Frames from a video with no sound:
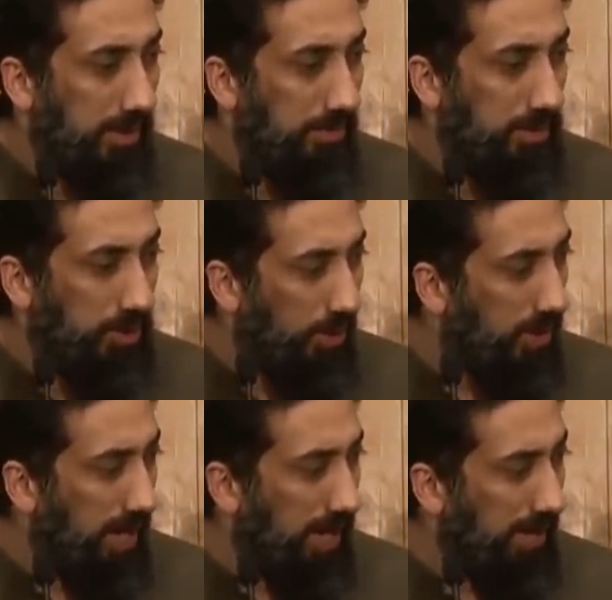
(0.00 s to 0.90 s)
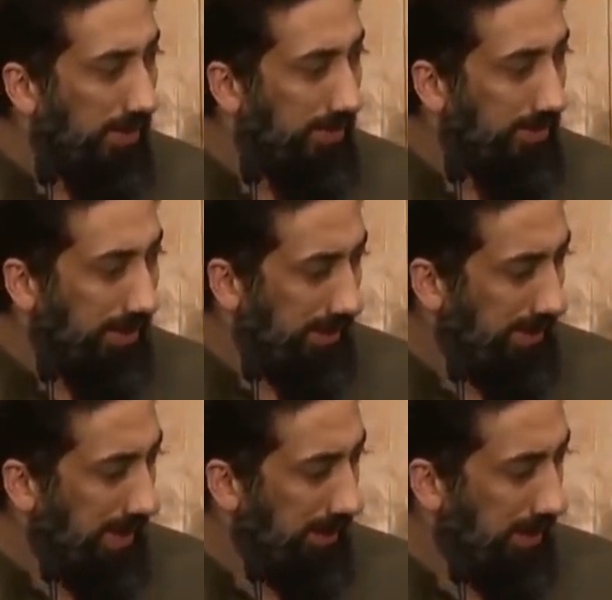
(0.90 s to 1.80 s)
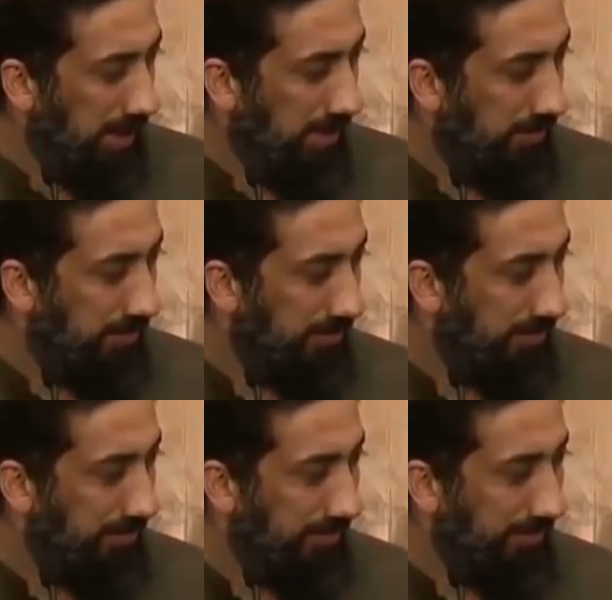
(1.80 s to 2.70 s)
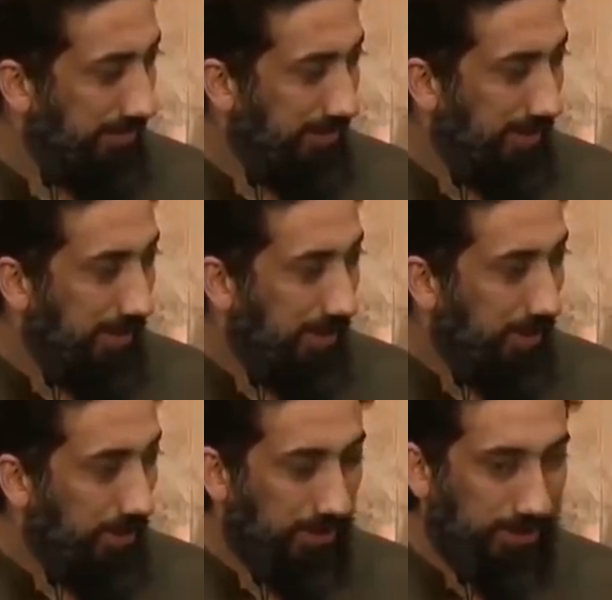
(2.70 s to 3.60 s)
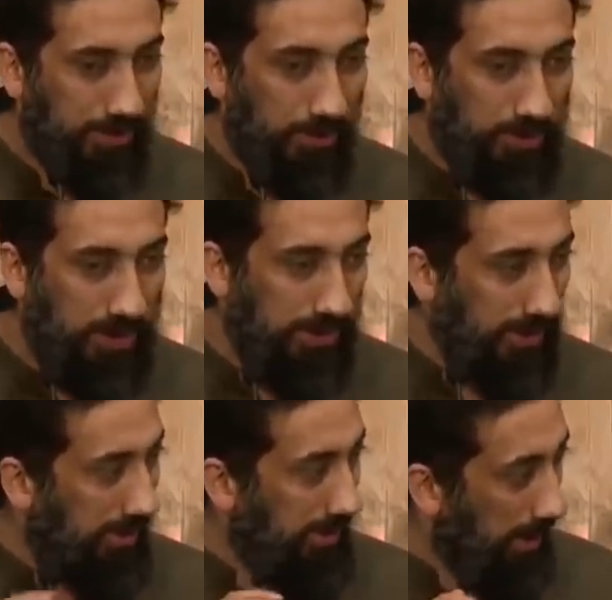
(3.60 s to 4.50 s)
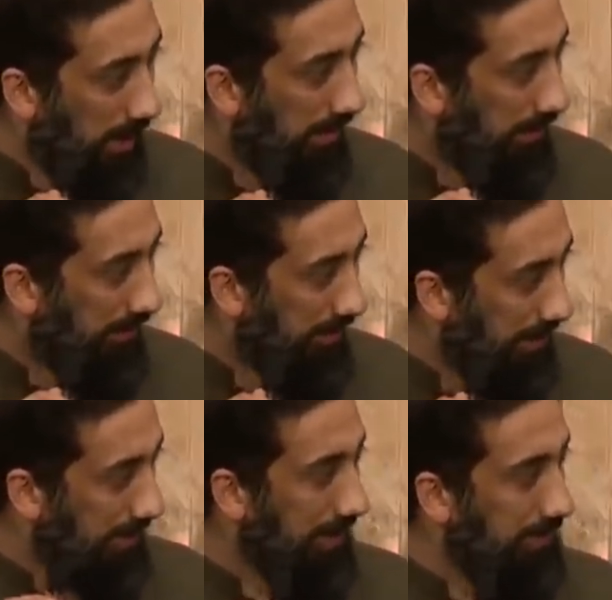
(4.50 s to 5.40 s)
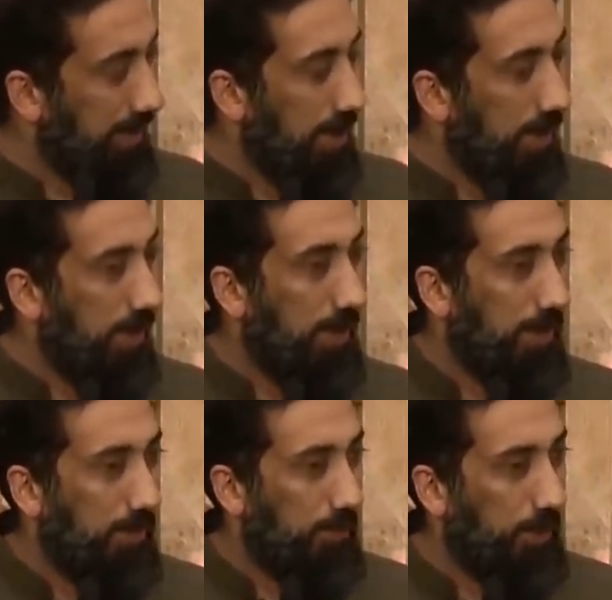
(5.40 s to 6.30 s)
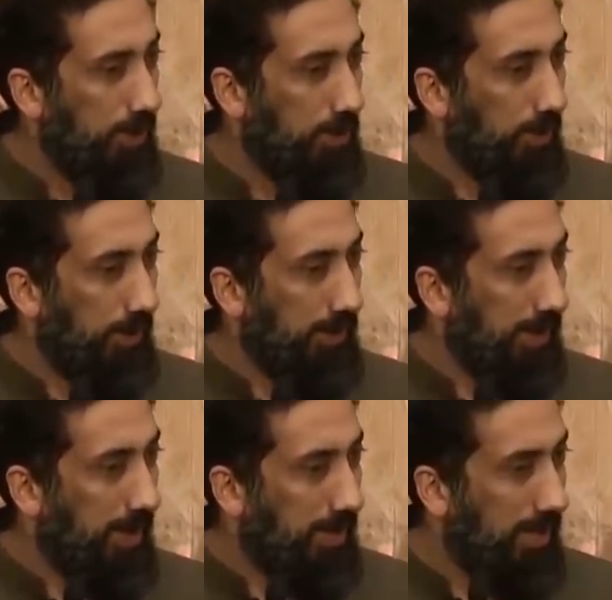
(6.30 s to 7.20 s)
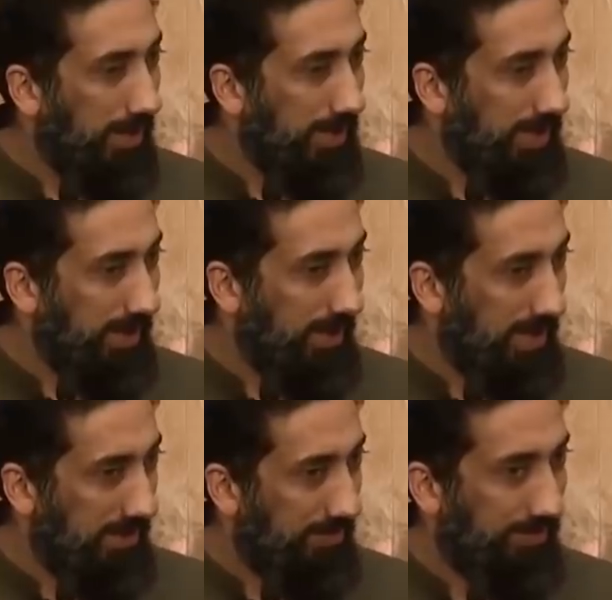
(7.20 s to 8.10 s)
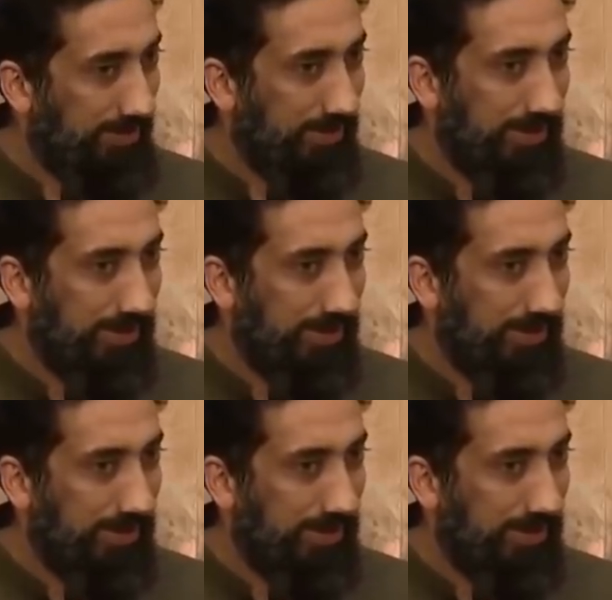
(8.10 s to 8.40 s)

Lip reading: But your God, He's not love. Because Jesus is love. And I said, where did you learn that our God is not love?